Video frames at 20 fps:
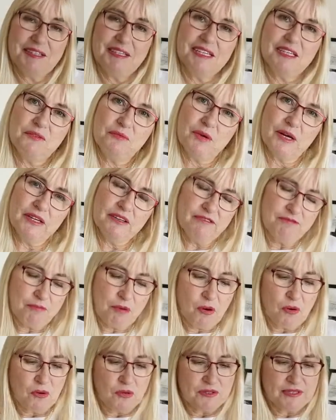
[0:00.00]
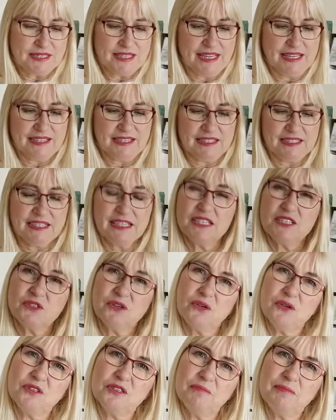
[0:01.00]
In one of Paul's letters, he
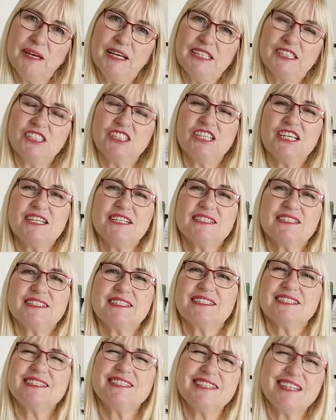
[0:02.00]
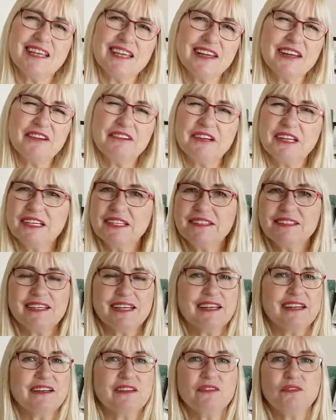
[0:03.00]
talked about Jesus tearing
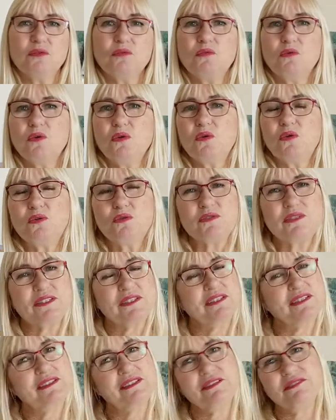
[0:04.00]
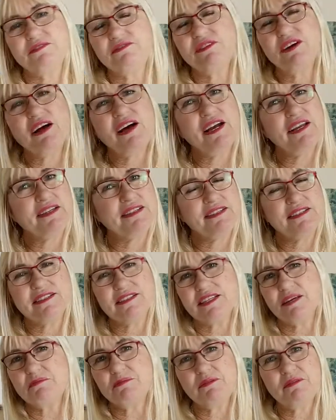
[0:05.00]
down the walls that divide and
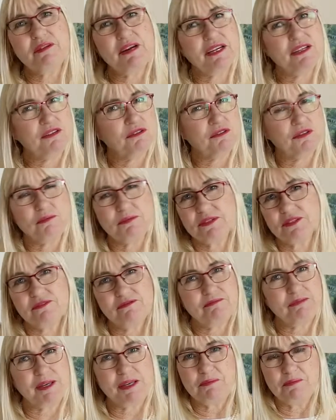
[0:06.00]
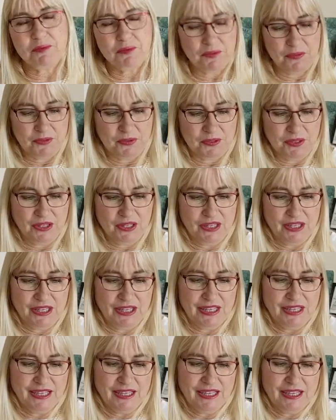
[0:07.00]
separate groups of people.
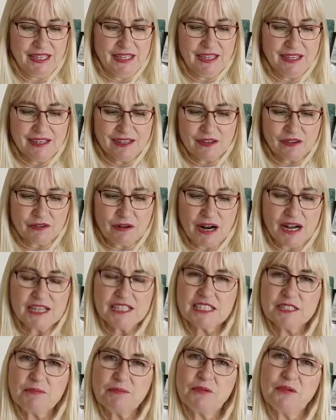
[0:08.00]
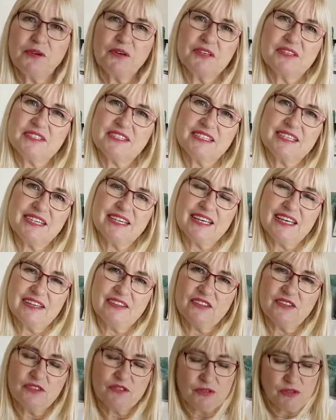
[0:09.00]
Christ brought us
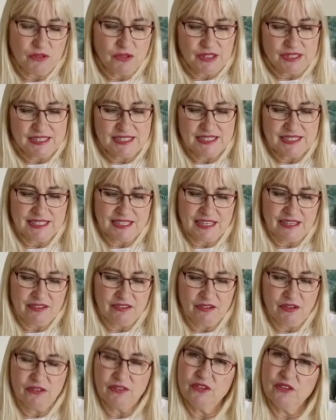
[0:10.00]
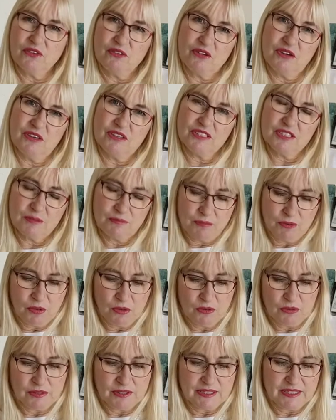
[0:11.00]
together through his death on the cross,
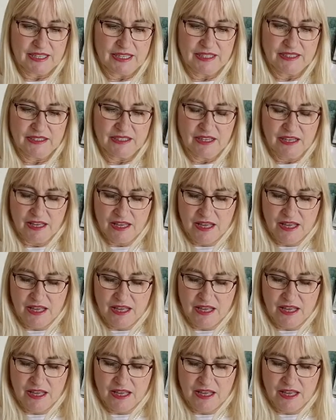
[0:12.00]
Paul said.